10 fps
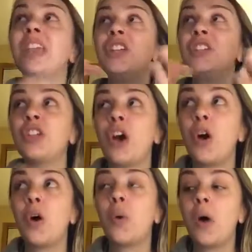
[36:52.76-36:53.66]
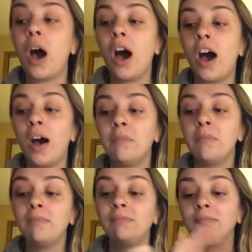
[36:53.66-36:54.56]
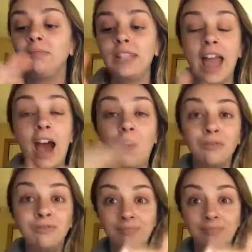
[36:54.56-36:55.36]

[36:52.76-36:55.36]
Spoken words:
So, now